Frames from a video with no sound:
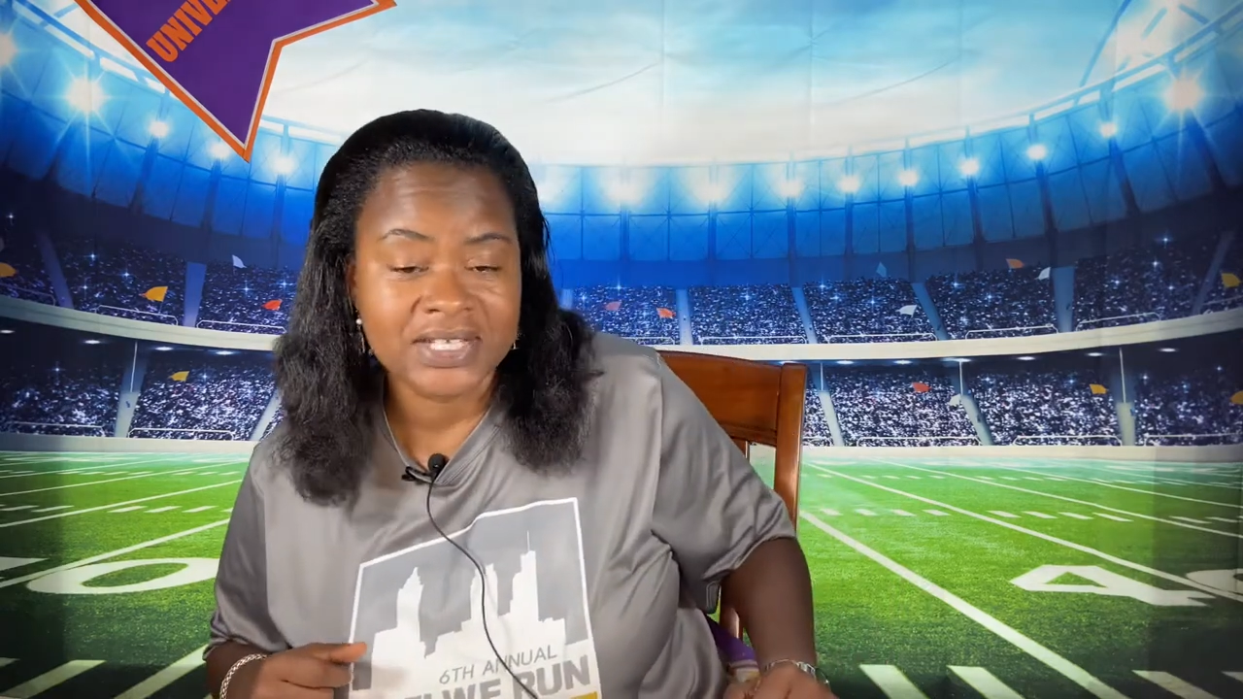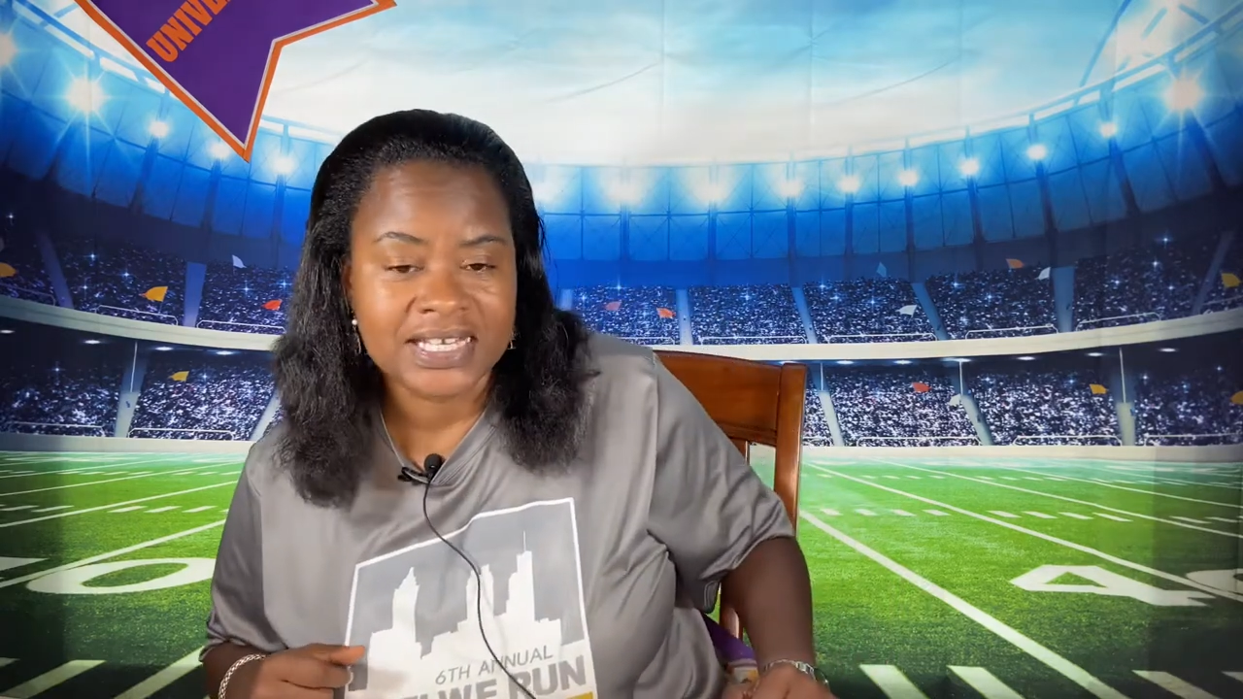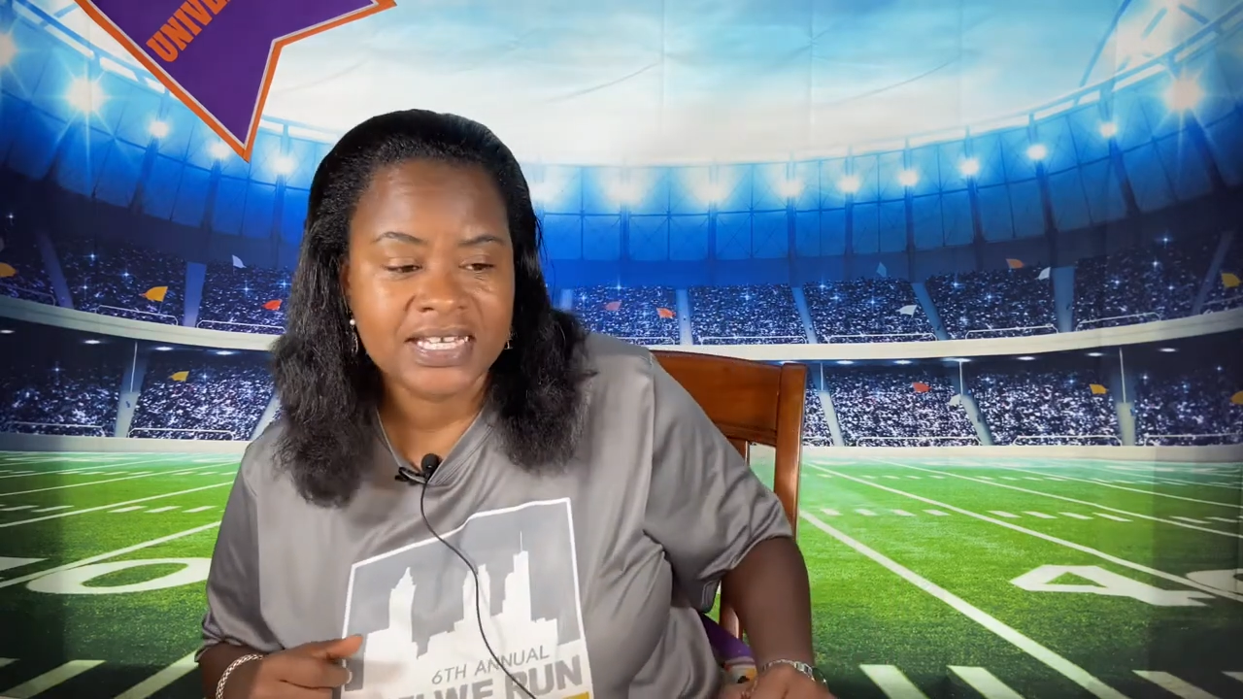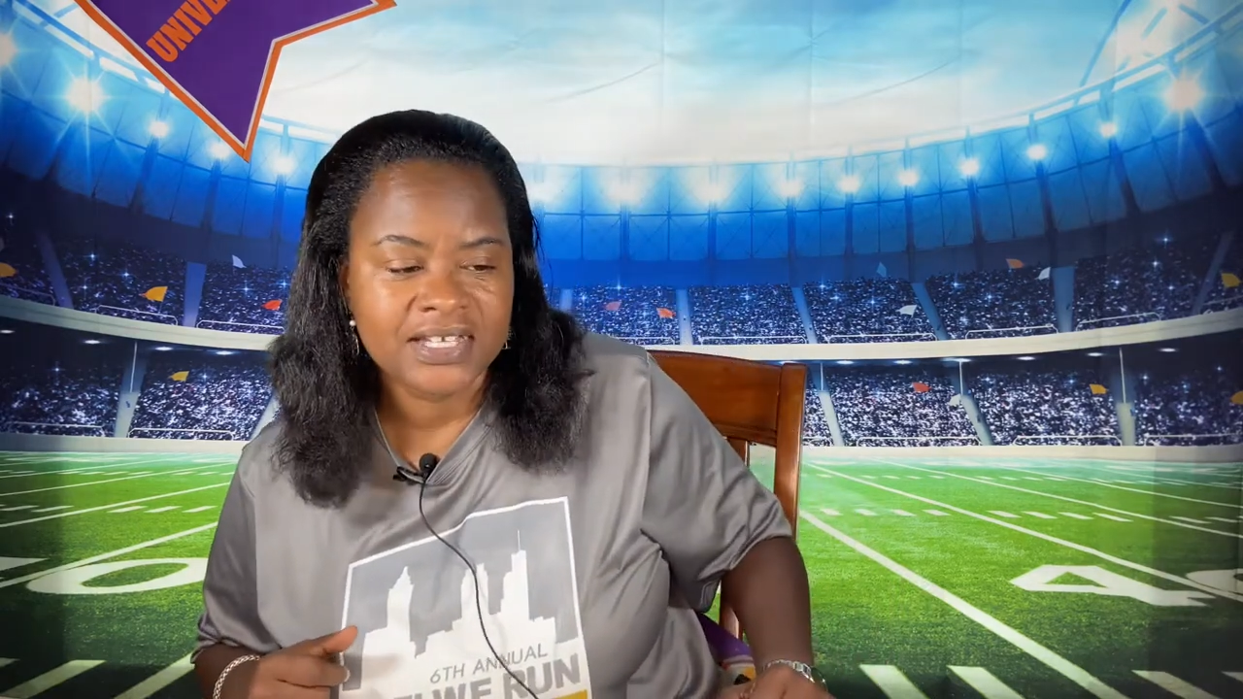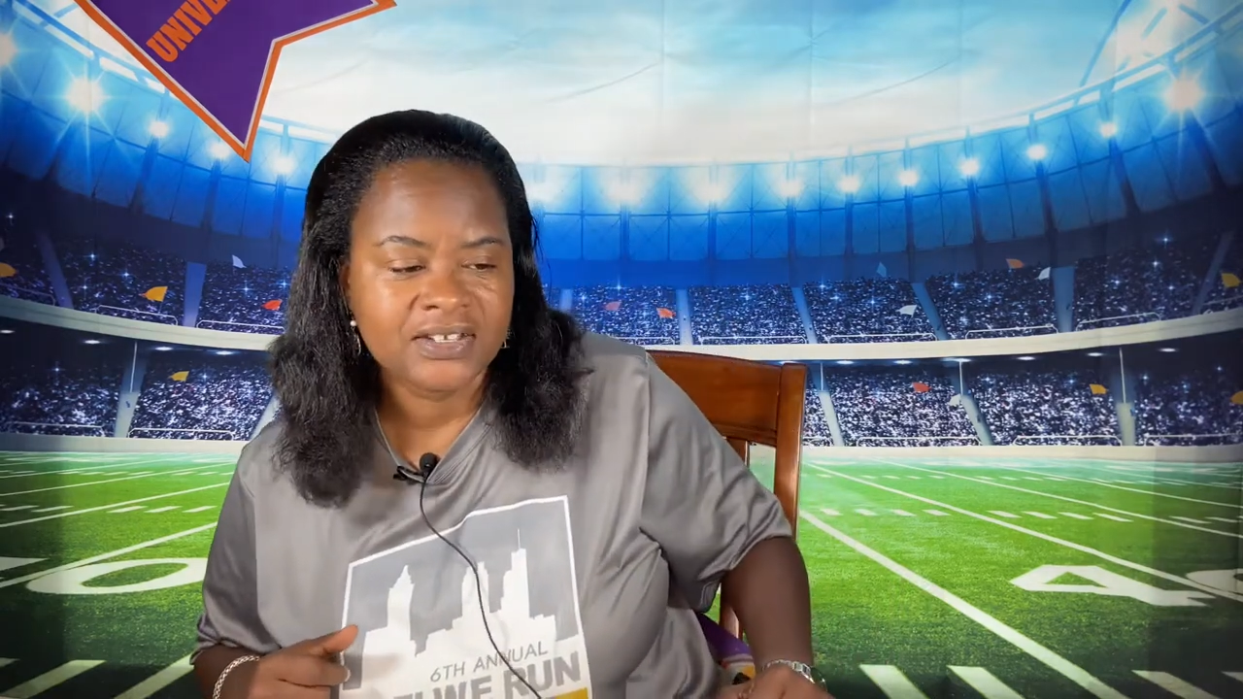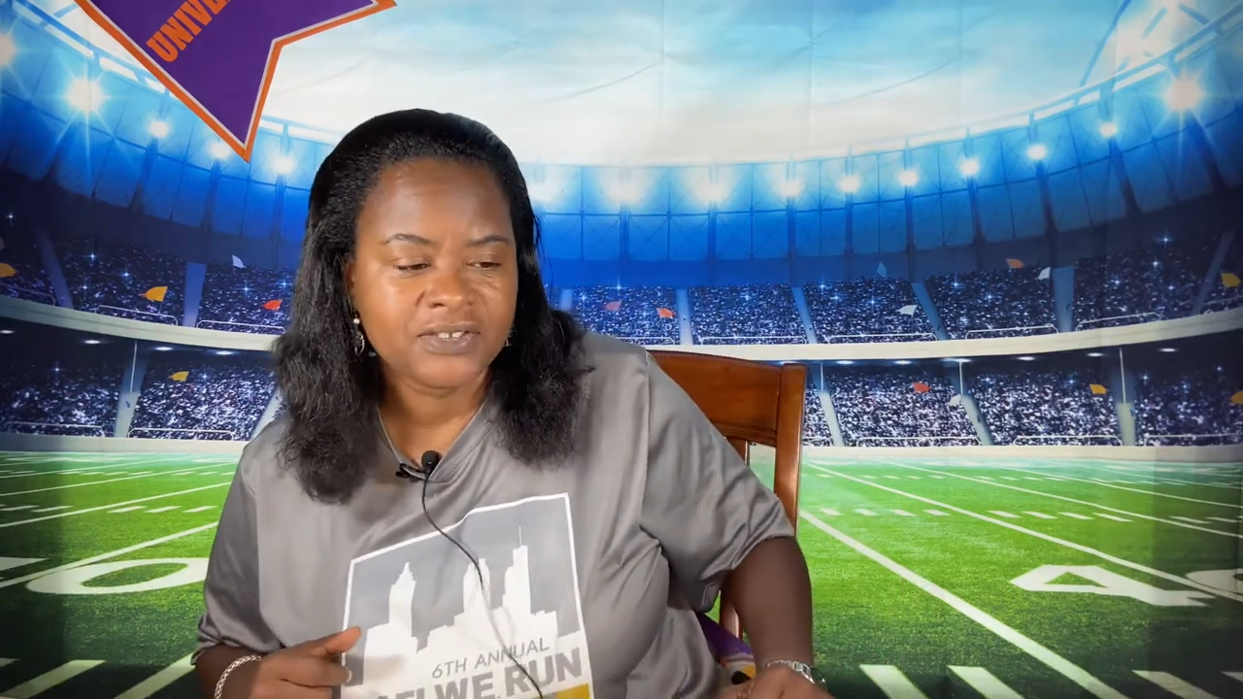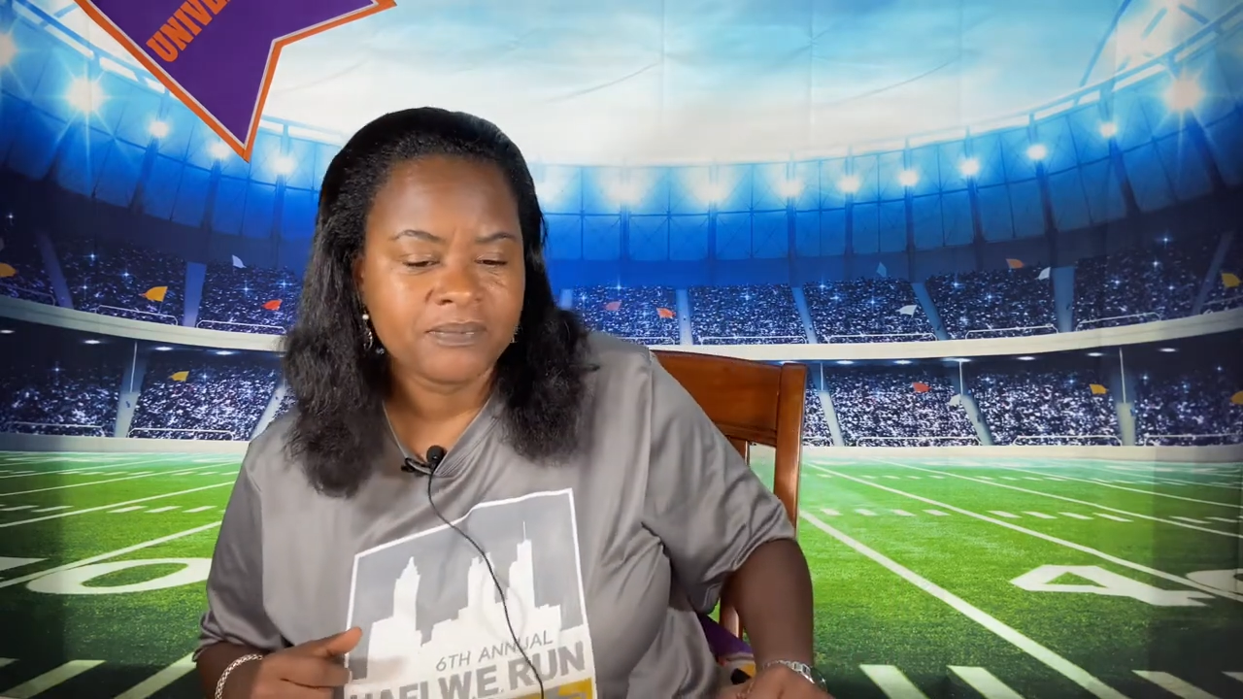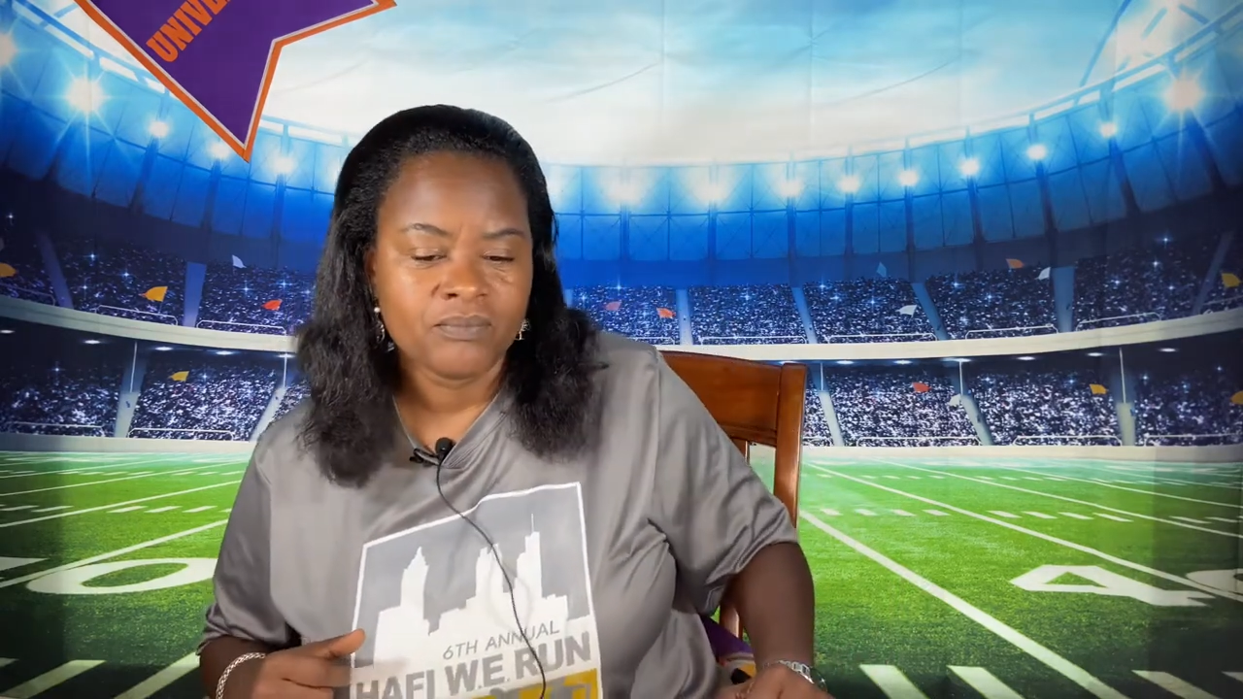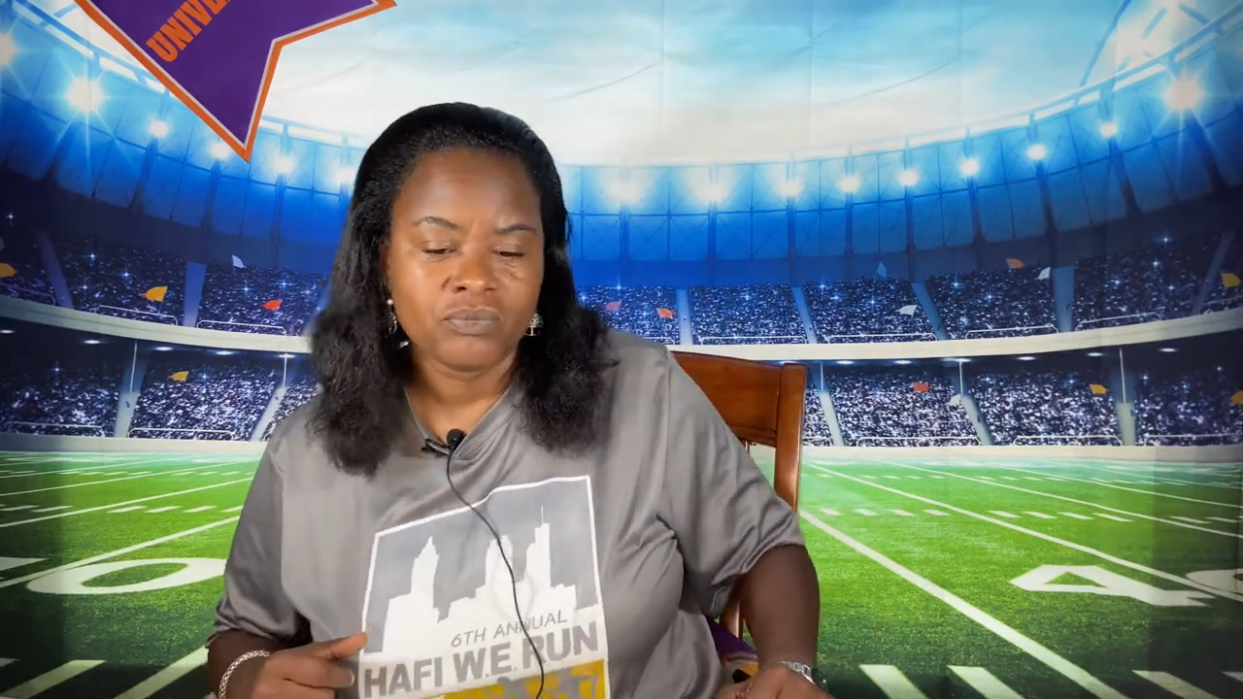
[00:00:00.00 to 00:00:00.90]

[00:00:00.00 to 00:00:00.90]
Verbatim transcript: that is.